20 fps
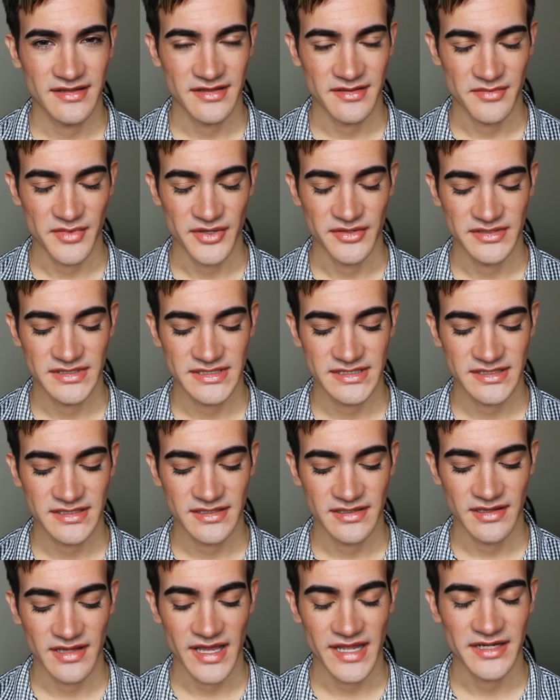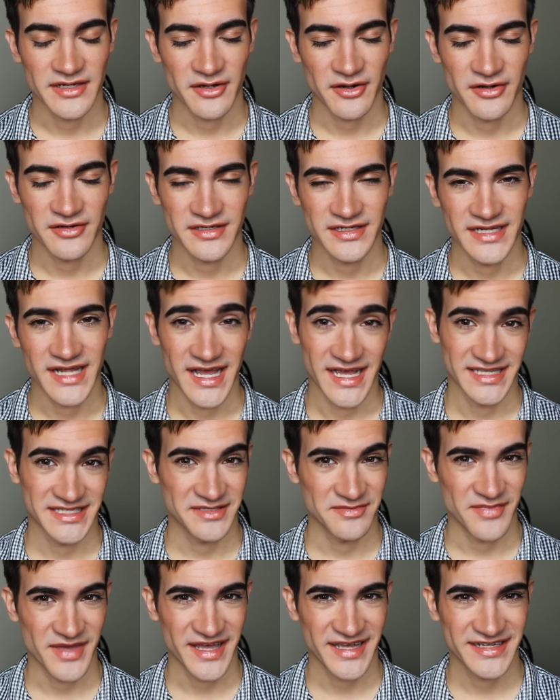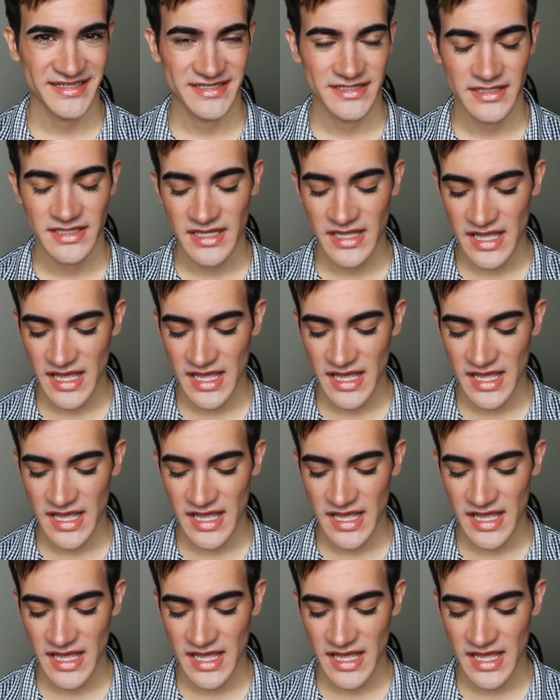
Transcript: the most lighthearted aspect.